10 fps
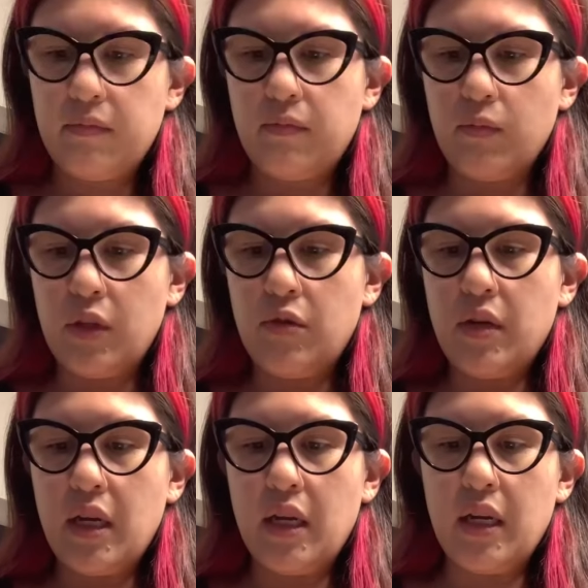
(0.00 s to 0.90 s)
you
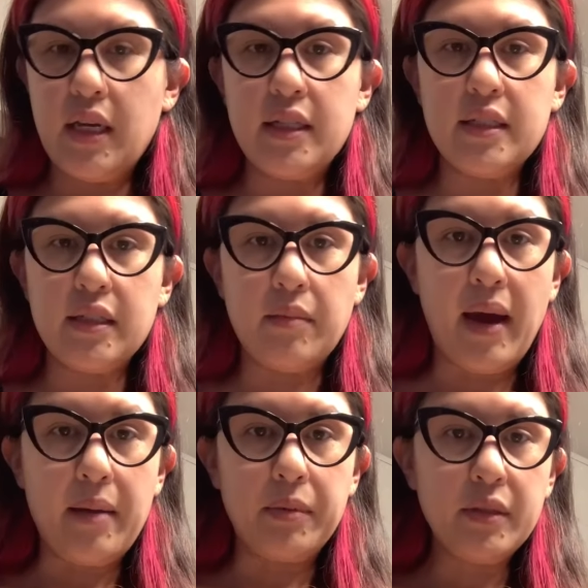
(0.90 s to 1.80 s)
need is some
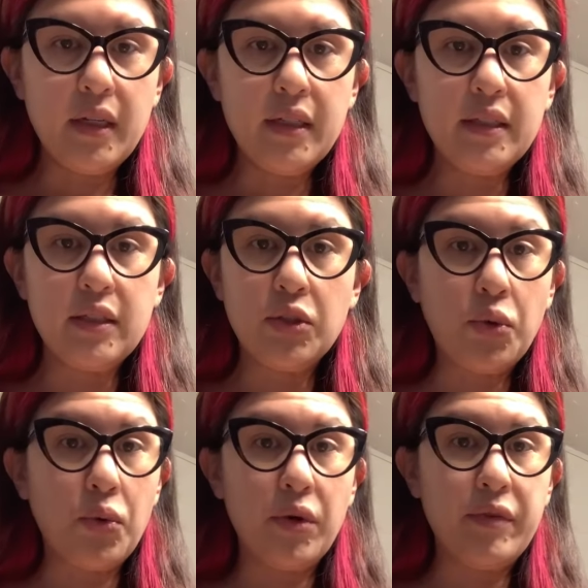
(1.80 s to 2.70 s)
applesauce,
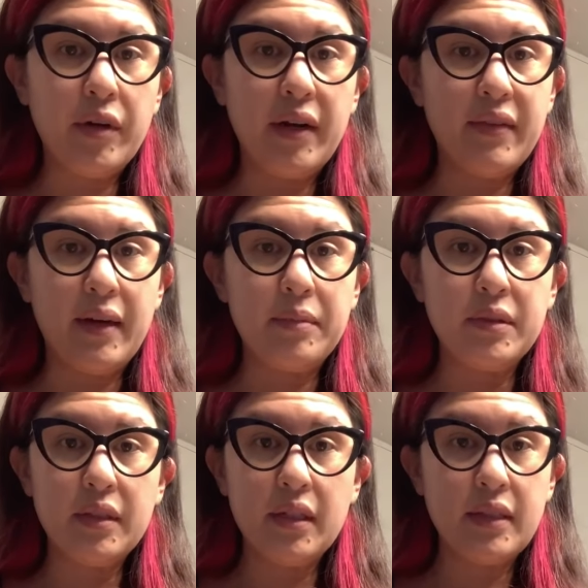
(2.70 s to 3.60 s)
or if you don't have
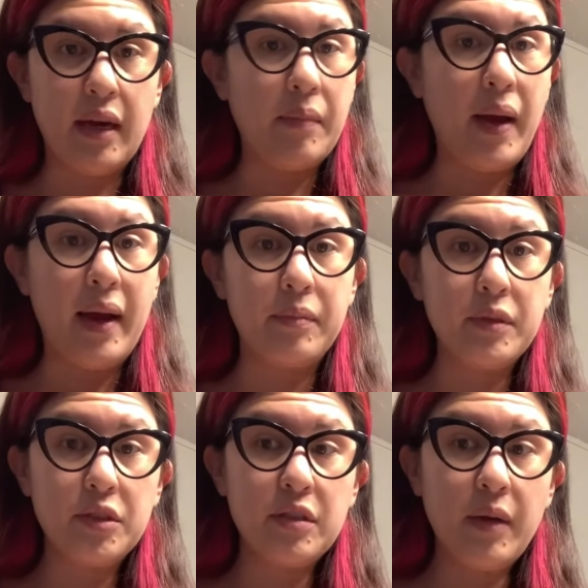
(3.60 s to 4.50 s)
applesauce, apple
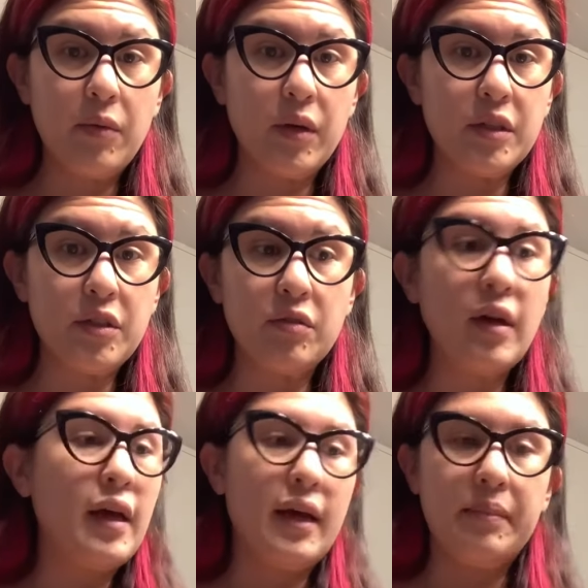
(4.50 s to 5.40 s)
juice might work too,
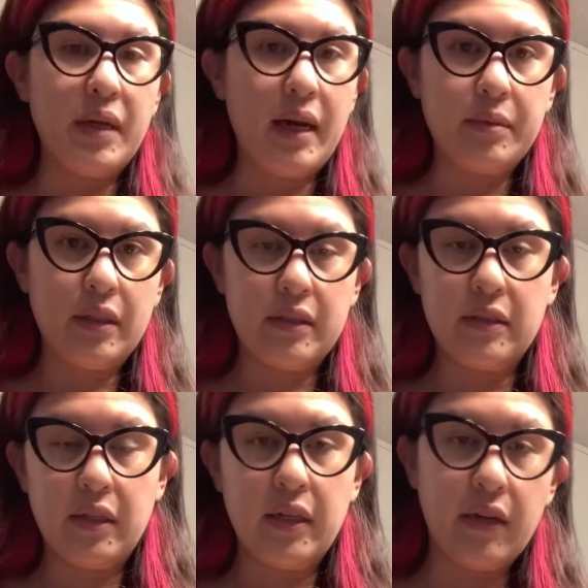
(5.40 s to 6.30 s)
but applesauce is
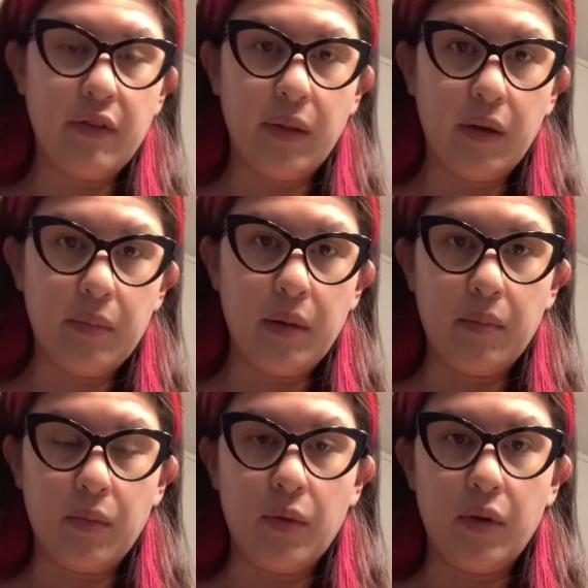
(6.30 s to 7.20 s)
going to give it a little bit
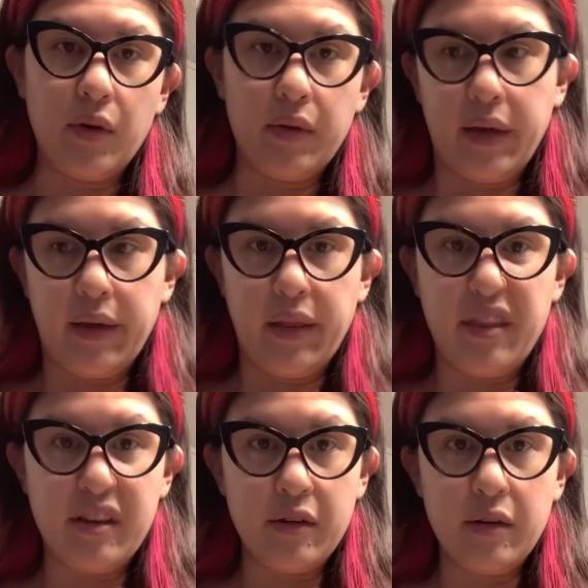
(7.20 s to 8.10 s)
more like a
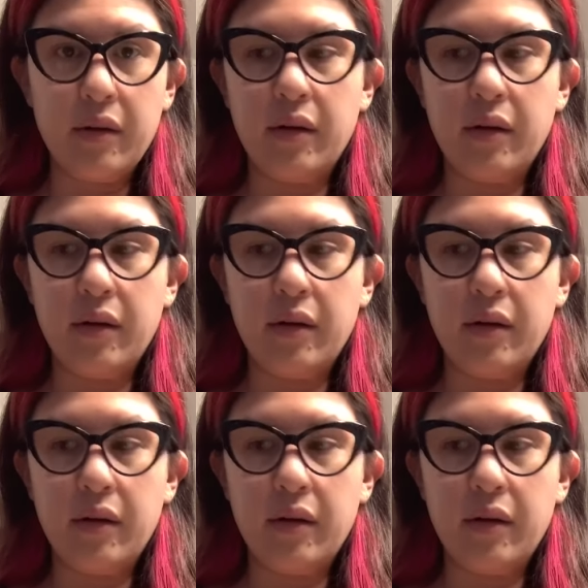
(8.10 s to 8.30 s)
thicker